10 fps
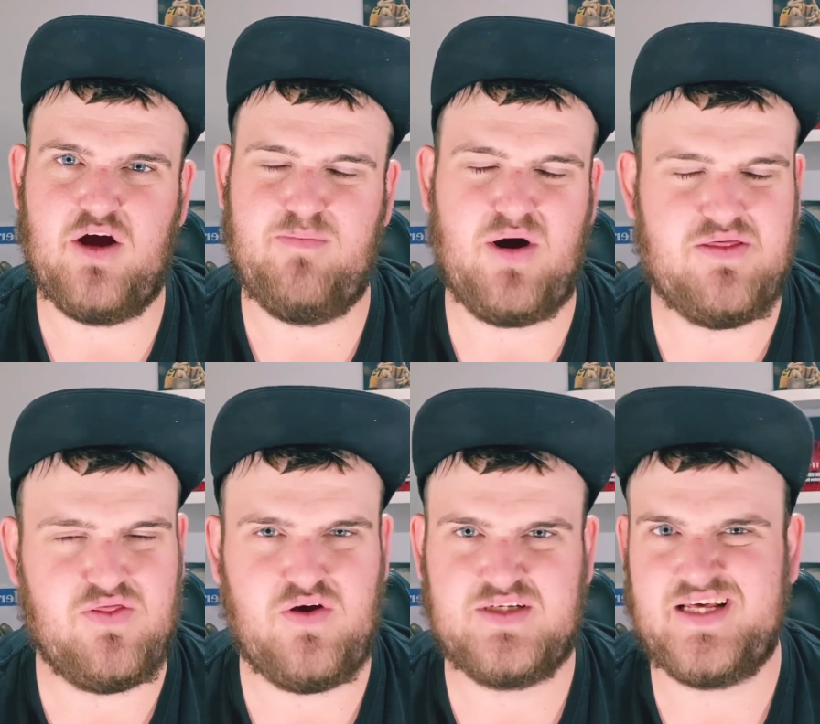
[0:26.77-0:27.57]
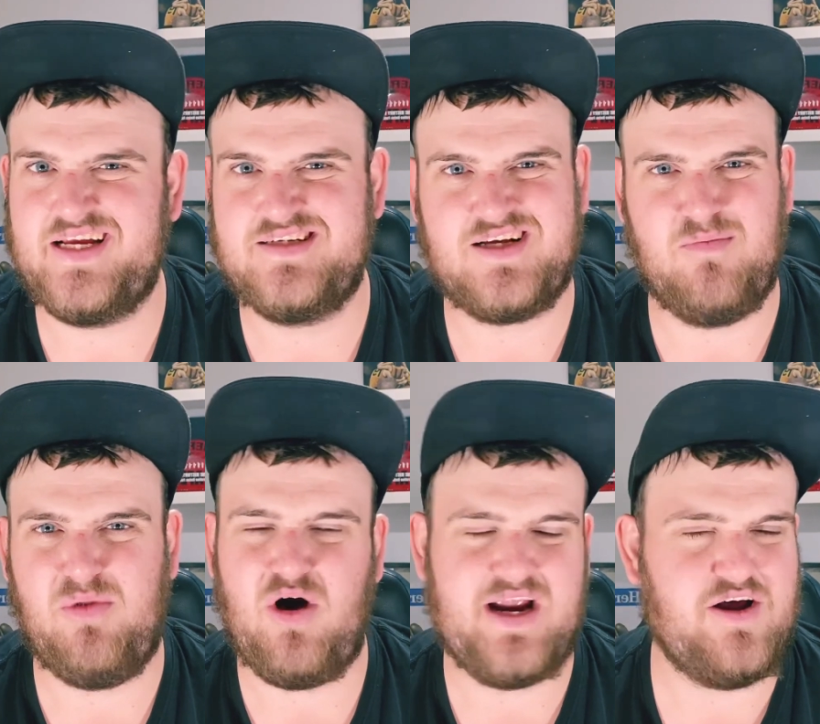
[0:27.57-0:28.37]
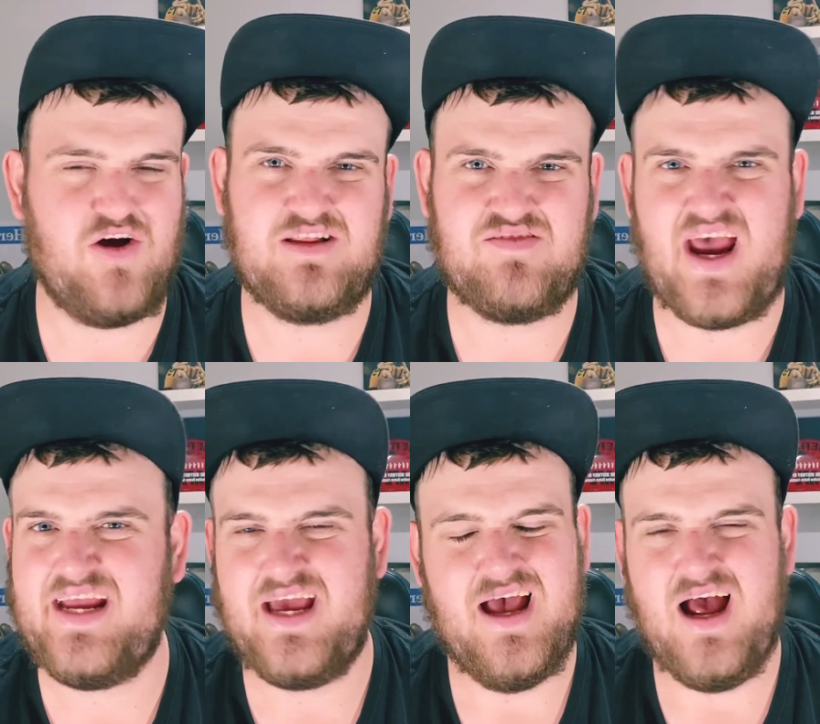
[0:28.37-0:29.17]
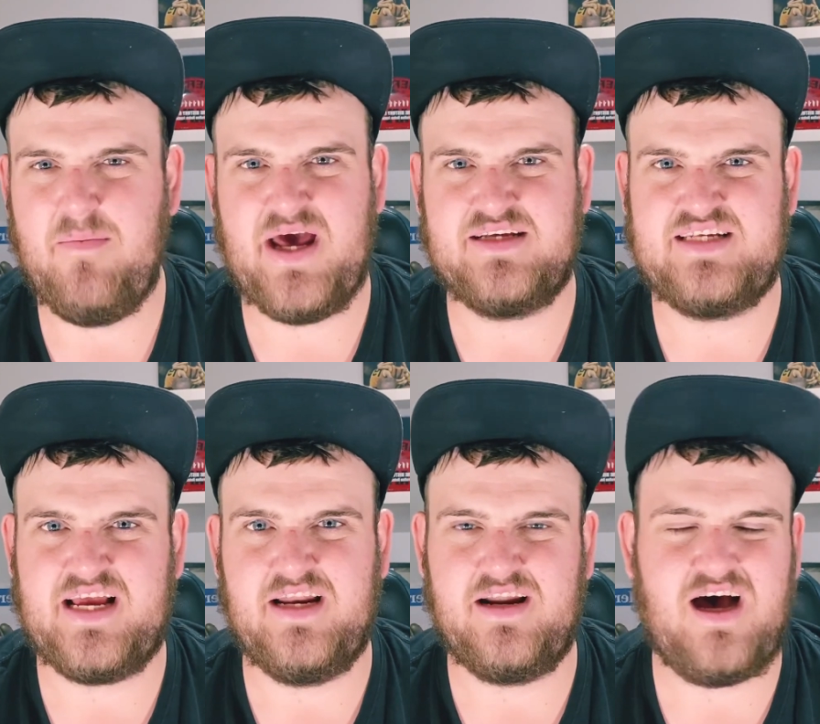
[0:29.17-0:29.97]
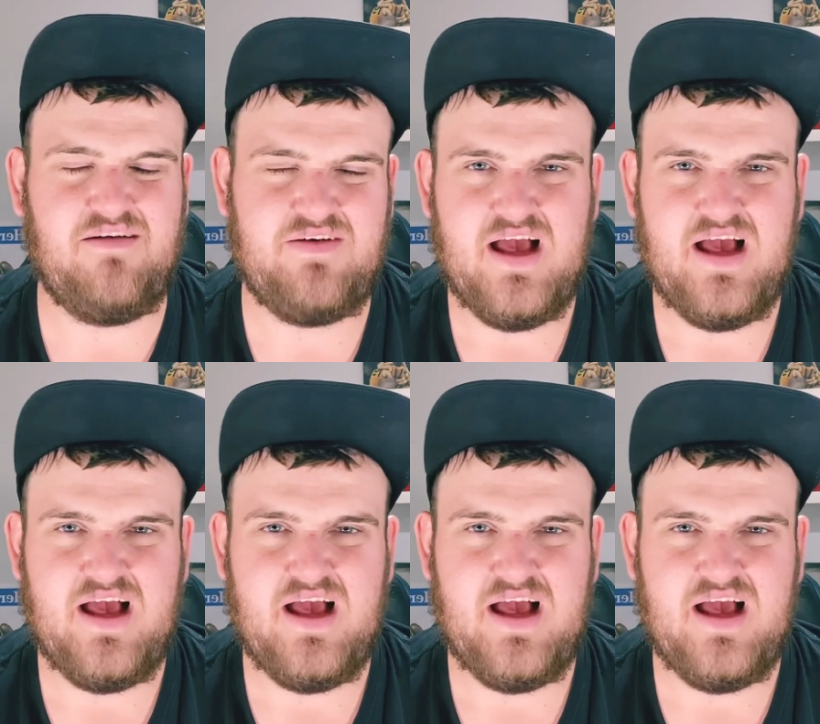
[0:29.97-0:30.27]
Both of those things combined only take about a second and a half.